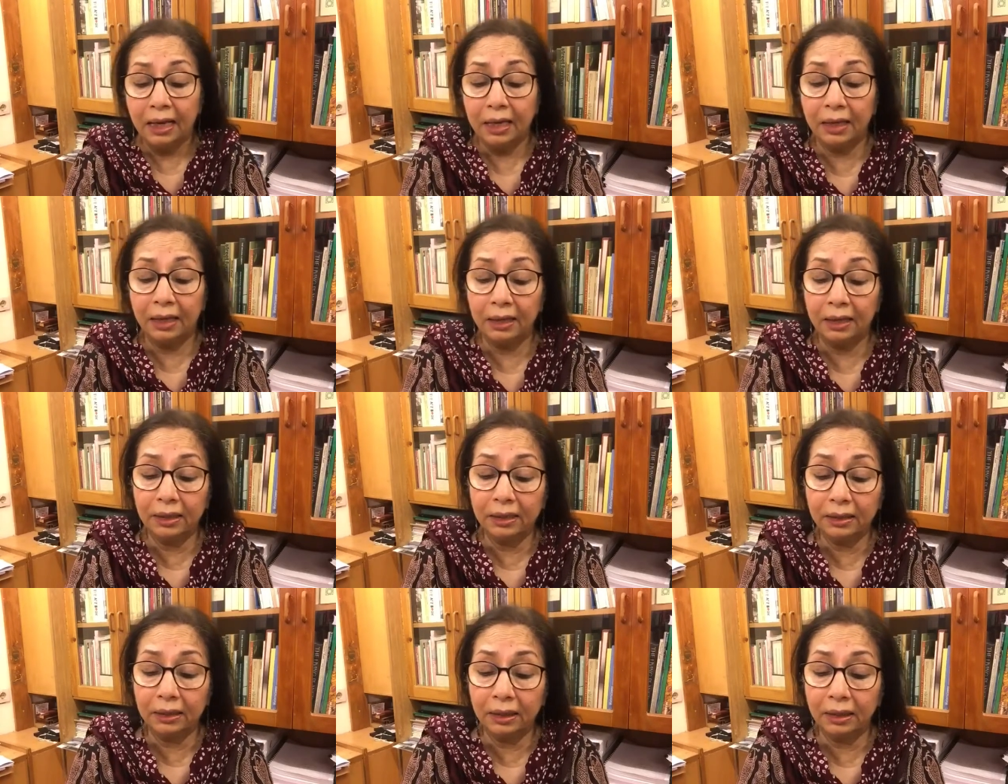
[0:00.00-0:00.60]

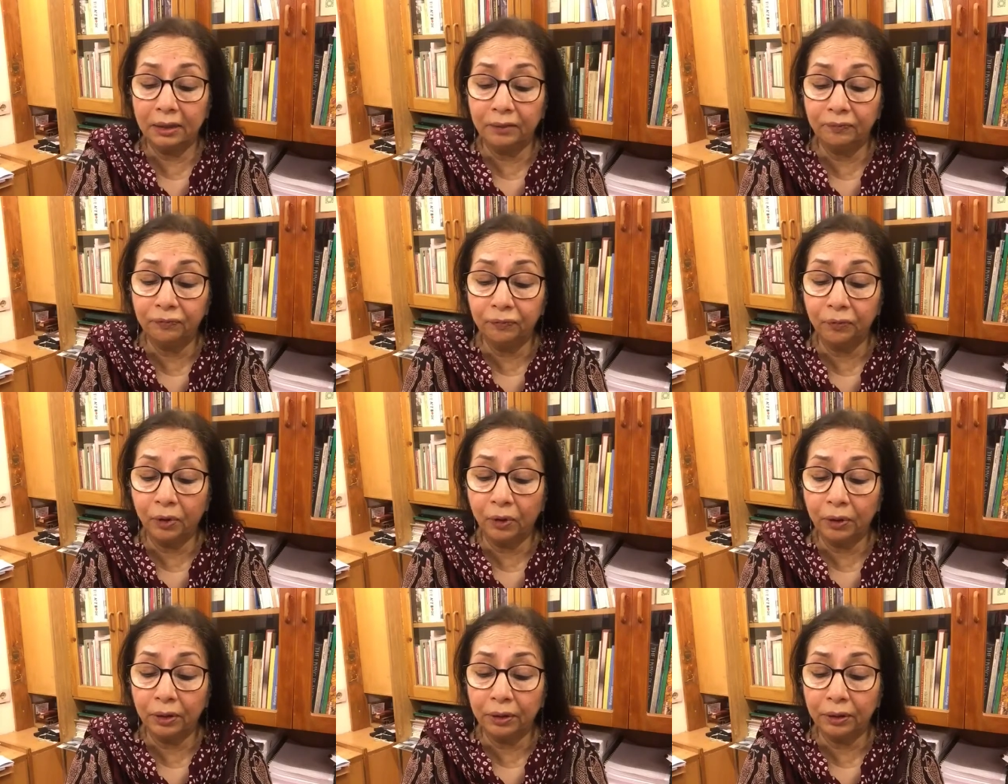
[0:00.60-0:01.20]
uh, uh,
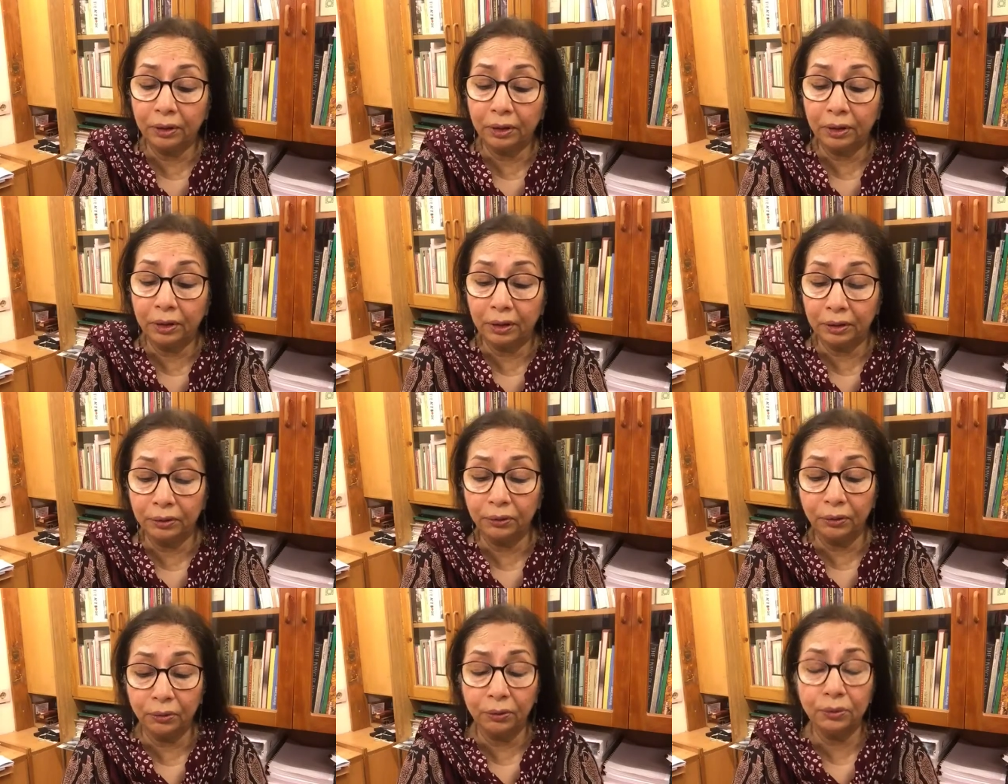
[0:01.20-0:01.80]
for, uh,
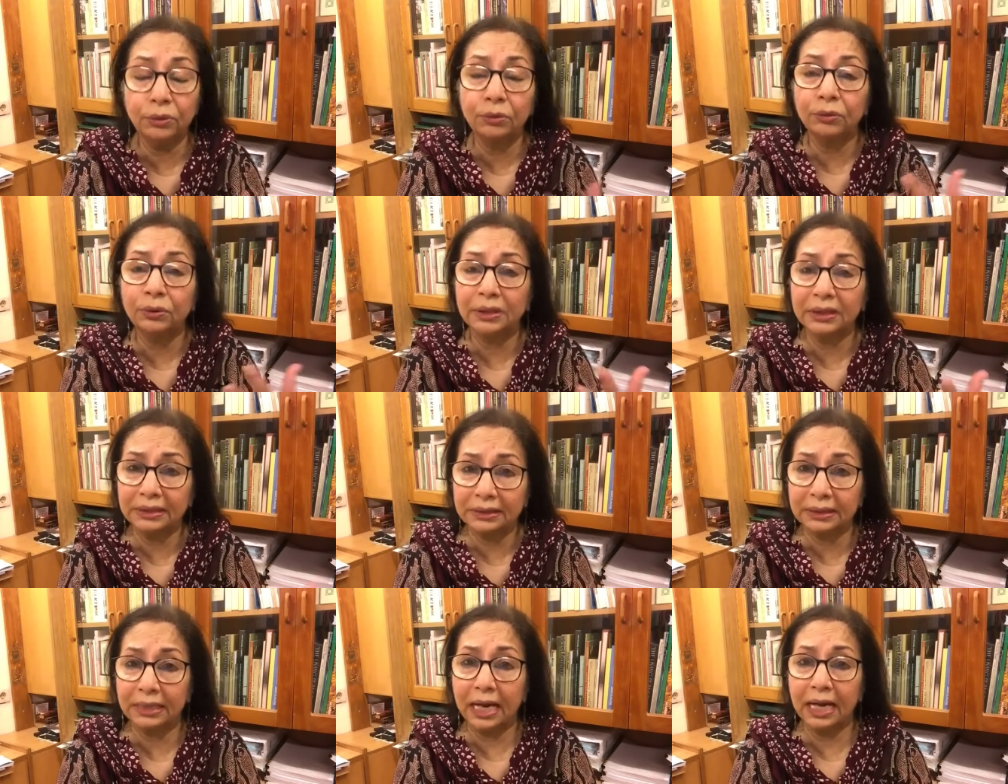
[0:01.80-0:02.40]
you know, to
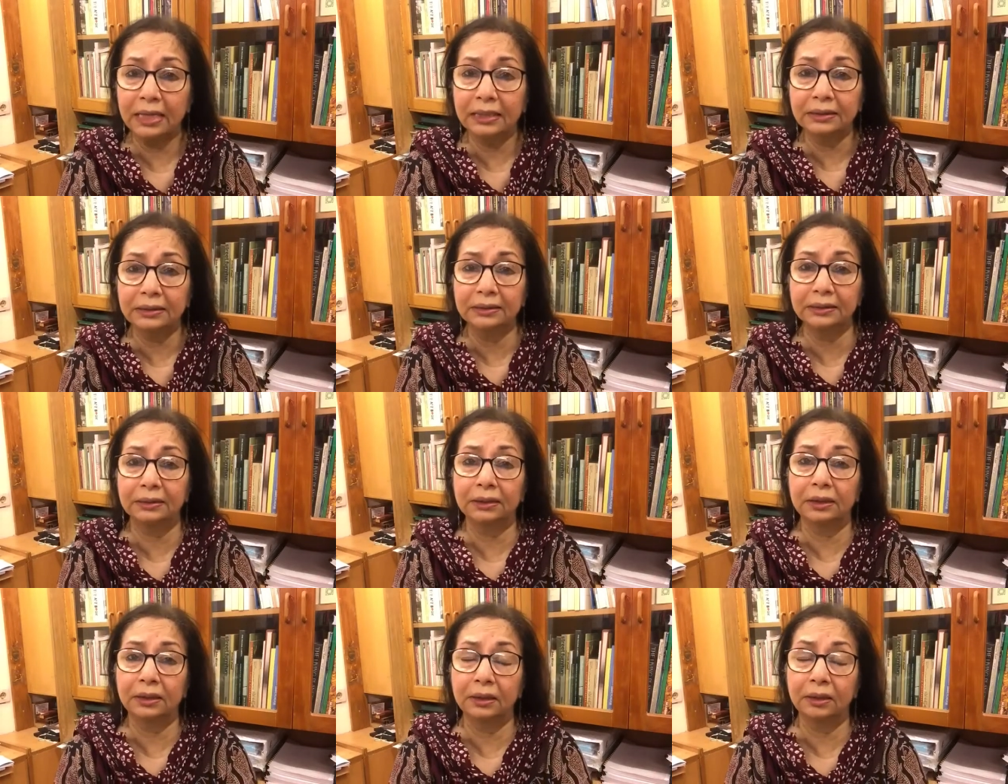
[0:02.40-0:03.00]
discuss
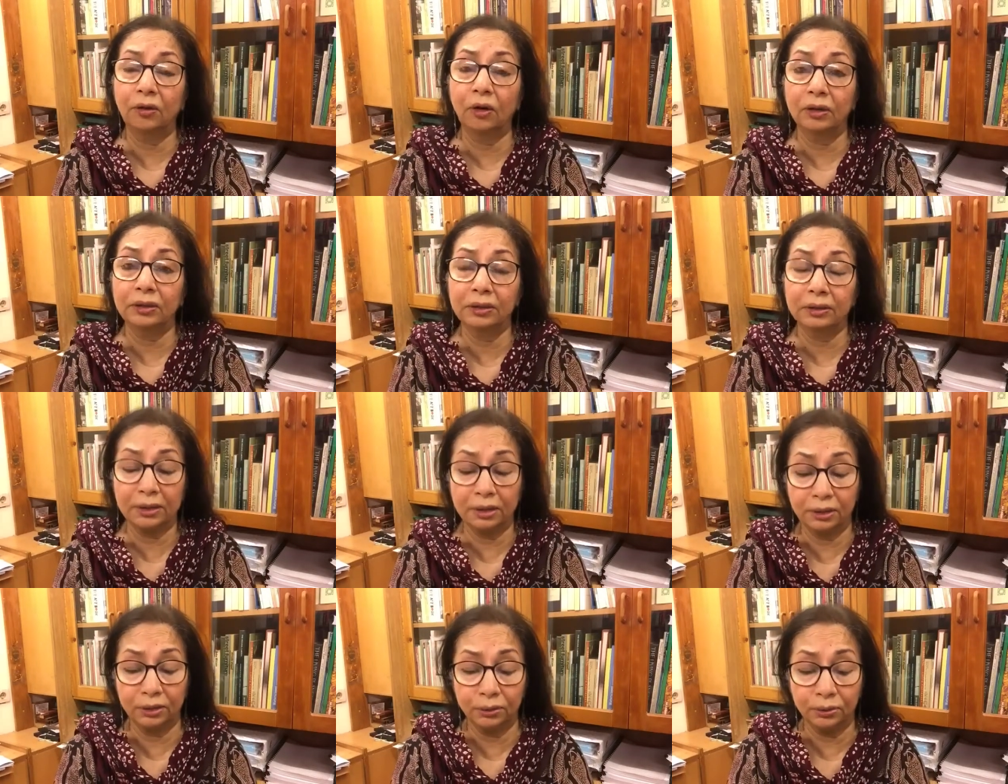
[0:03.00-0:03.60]
the
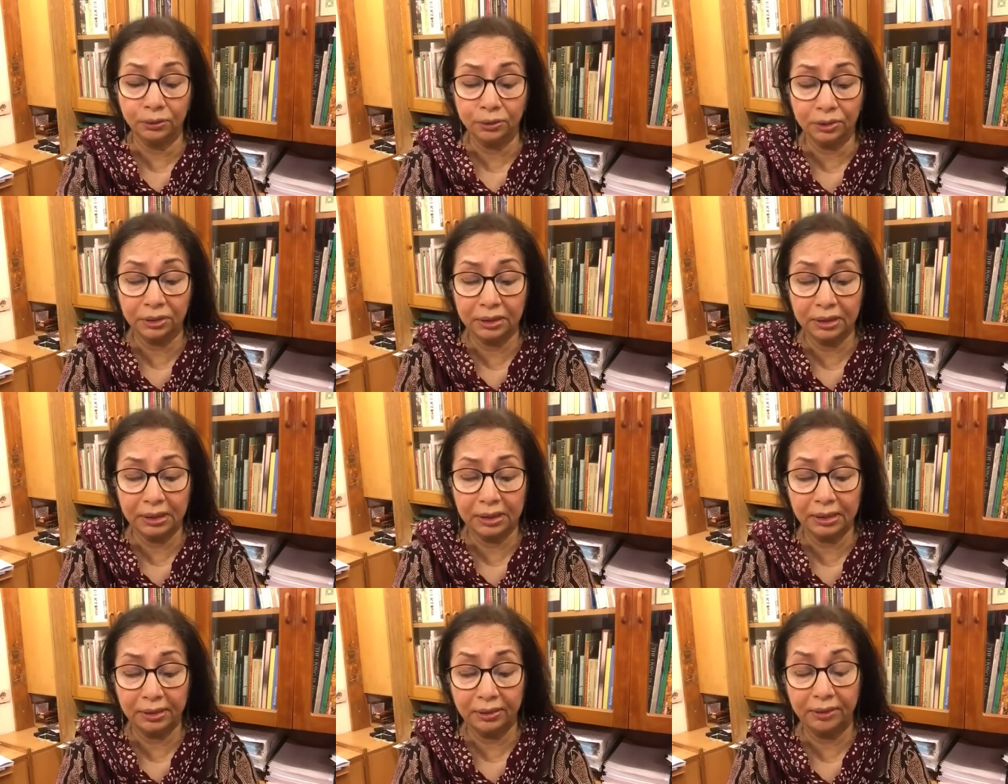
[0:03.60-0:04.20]

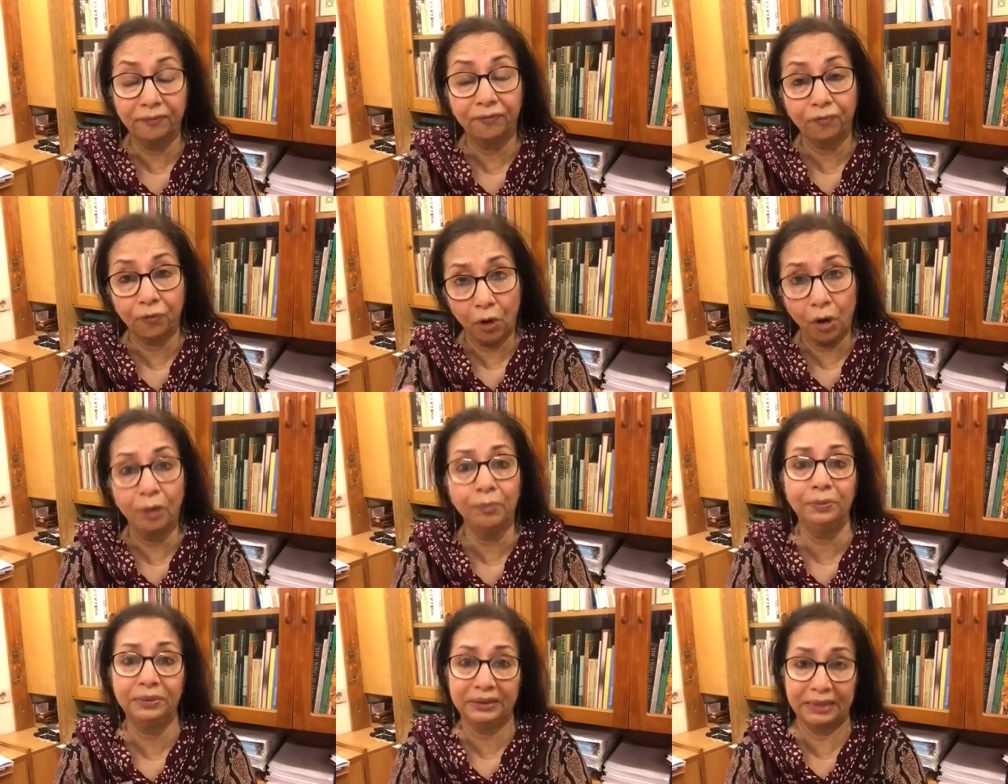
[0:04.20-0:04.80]
constitutional
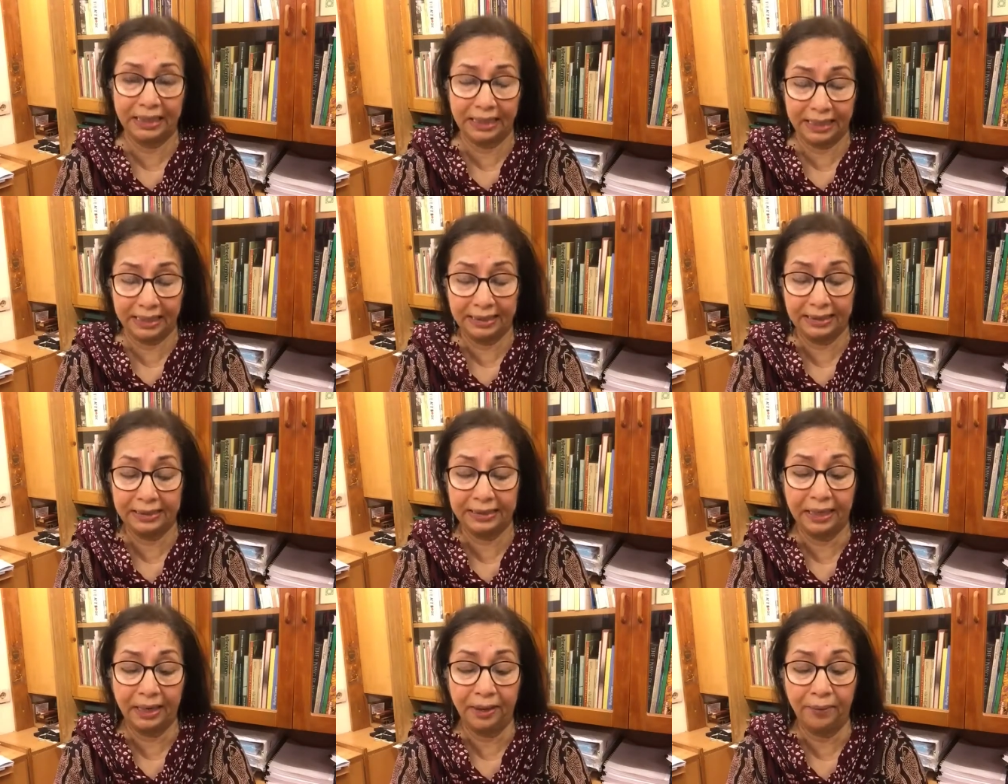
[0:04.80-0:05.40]
reforms in
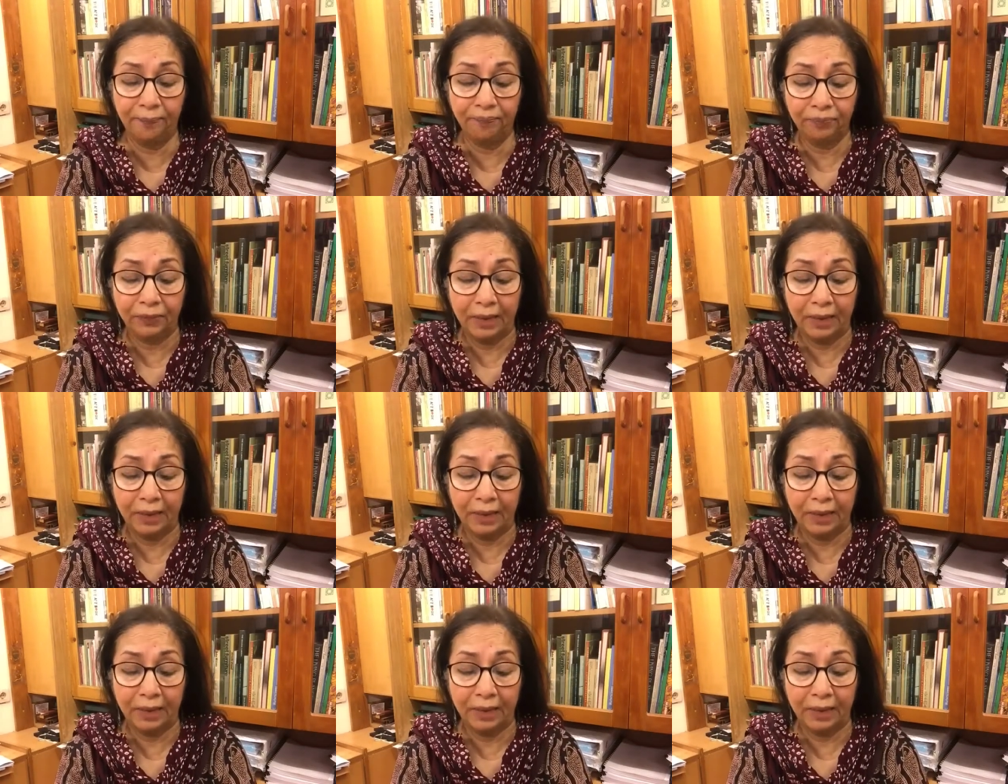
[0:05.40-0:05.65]
India.